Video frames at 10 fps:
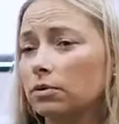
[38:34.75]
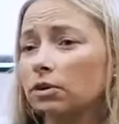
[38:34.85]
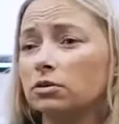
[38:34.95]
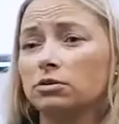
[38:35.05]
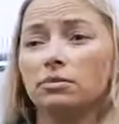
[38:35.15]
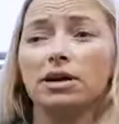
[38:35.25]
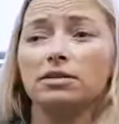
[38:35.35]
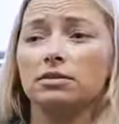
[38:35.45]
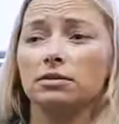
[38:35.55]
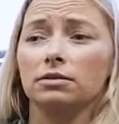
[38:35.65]
Well, I can use mine
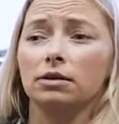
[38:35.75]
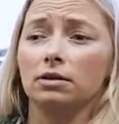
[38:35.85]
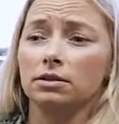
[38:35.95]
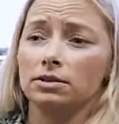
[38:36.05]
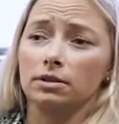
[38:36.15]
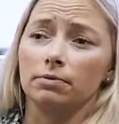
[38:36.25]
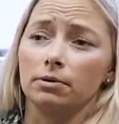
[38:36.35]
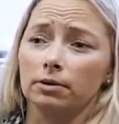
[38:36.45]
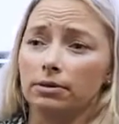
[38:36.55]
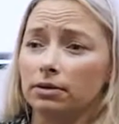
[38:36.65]
as an
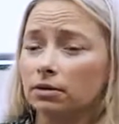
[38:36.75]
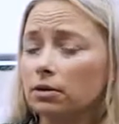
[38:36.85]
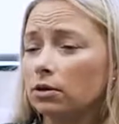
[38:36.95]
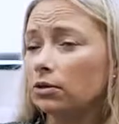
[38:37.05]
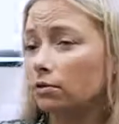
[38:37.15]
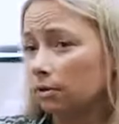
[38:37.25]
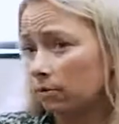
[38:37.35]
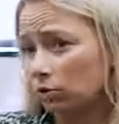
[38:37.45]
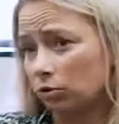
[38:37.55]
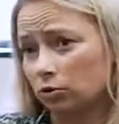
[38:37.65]
example. I mean, you've done
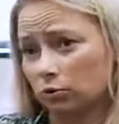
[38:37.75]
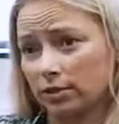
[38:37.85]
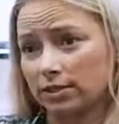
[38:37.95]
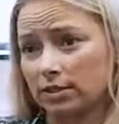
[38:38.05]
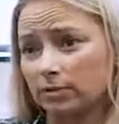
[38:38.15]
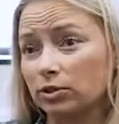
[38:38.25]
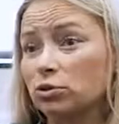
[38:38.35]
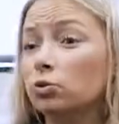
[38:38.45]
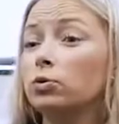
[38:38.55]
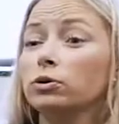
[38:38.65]
my shoulder twice now, but
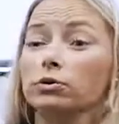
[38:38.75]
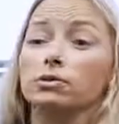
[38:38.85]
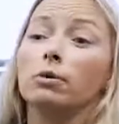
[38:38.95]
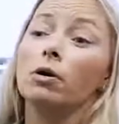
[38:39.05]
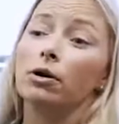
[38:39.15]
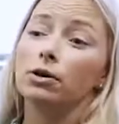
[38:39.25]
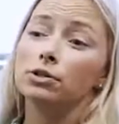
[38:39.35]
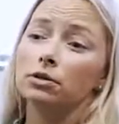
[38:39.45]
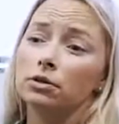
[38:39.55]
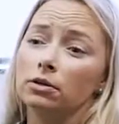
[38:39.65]
2 years
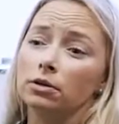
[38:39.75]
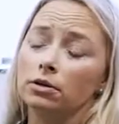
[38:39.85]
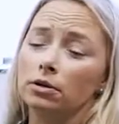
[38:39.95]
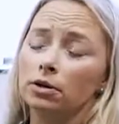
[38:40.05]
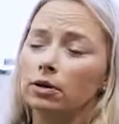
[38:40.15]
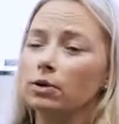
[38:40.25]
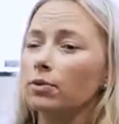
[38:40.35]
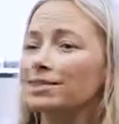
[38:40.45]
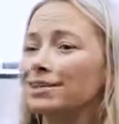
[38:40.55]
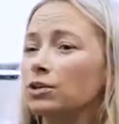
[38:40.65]
apart. You know, and it
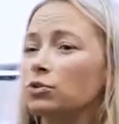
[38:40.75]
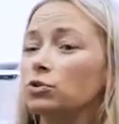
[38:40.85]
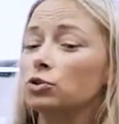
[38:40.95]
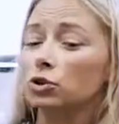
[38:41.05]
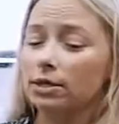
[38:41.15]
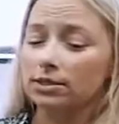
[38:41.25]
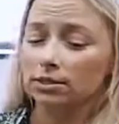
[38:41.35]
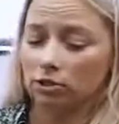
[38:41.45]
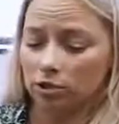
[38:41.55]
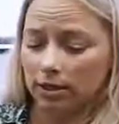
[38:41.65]
wasn't like you
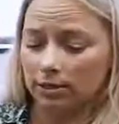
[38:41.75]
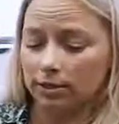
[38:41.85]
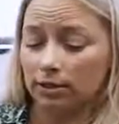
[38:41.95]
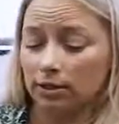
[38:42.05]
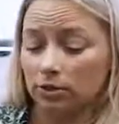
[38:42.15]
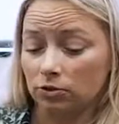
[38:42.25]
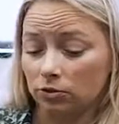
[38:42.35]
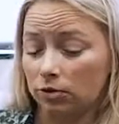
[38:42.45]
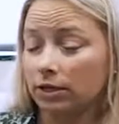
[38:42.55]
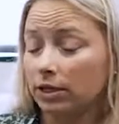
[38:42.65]
just injected
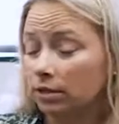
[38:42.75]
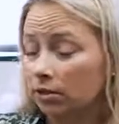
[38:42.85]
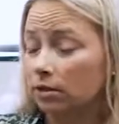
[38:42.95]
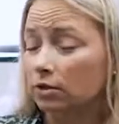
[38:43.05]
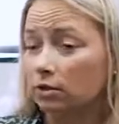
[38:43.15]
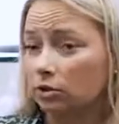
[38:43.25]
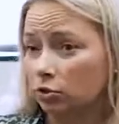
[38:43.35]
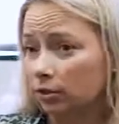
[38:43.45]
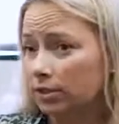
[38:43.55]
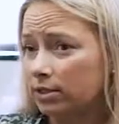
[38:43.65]
into the
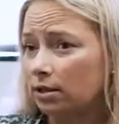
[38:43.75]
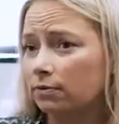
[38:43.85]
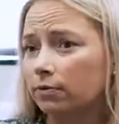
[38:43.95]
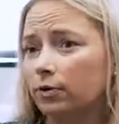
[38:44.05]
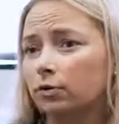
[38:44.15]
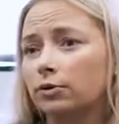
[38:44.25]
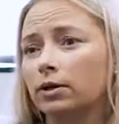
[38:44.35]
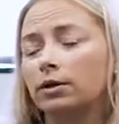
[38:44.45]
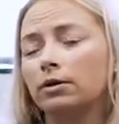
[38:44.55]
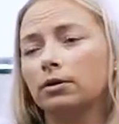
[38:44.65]
joint itself. We were
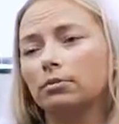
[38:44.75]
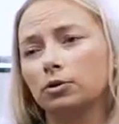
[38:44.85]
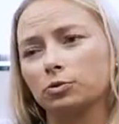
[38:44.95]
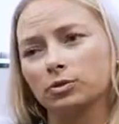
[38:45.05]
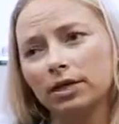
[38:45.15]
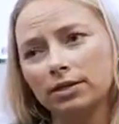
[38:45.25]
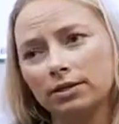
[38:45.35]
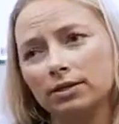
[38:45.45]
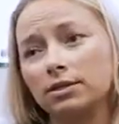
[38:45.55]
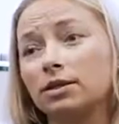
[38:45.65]
doing multiple
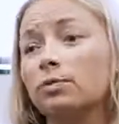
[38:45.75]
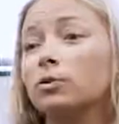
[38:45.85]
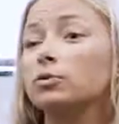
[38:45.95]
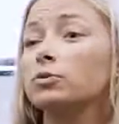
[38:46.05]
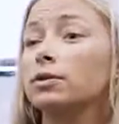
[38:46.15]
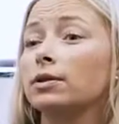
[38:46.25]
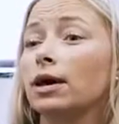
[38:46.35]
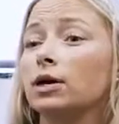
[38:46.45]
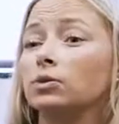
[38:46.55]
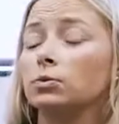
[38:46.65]
tendons, then we were doing
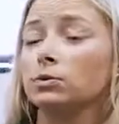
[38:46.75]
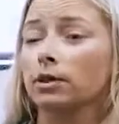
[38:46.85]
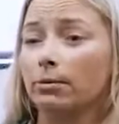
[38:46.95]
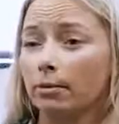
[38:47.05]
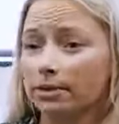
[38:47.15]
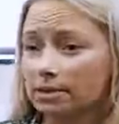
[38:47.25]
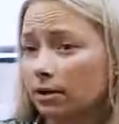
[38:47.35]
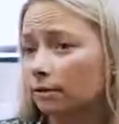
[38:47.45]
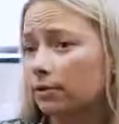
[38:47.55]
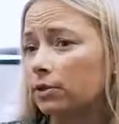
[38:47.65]
the actual labrum
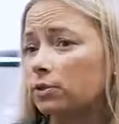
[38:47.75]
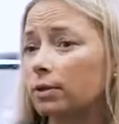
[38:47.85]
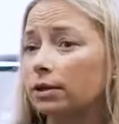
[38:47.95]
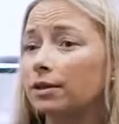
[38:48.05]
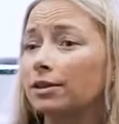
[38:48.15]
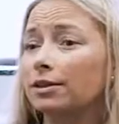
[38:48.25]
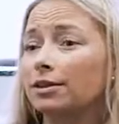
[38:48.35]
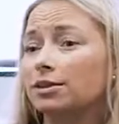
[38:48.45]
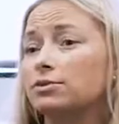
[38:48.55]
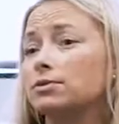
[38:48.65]
itself, and doing
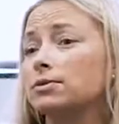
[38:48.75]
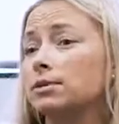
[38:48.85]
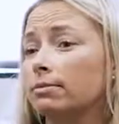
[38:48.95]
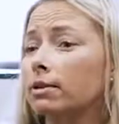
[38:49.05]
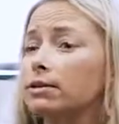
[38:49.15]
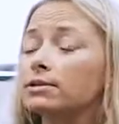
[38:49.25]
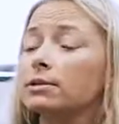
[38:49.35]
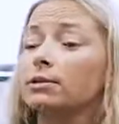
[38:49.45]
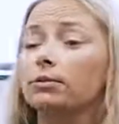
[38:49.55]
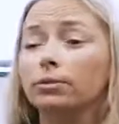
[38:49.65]
things to stabilize
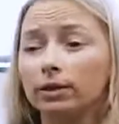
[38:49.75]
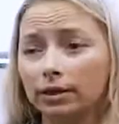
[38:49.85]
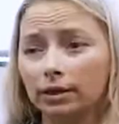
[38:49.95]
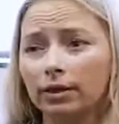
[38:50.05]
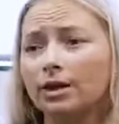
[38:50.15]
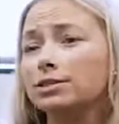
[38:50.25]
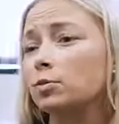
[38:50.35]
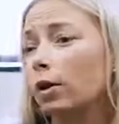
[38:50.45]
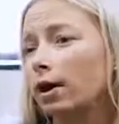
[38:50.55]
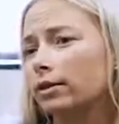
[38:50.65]
globally as
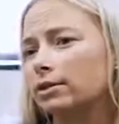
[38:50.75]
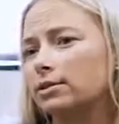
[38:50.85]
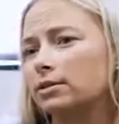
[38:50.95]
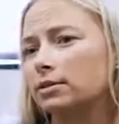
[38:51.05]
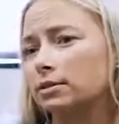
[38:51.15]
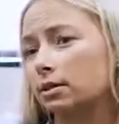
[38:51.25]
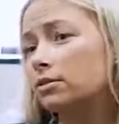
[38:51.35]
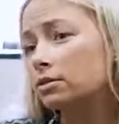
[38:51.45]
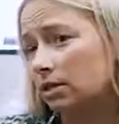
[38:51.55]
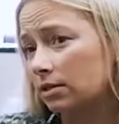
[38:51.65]
well as the
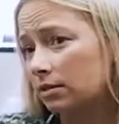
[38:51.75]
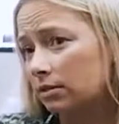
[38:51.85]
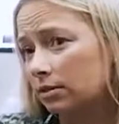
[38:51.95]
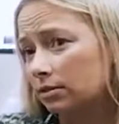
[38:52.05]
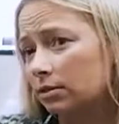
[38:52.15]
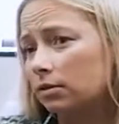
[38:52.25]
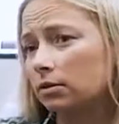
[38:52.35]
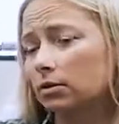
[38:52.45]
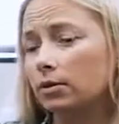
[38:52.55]
tear site. Yeah.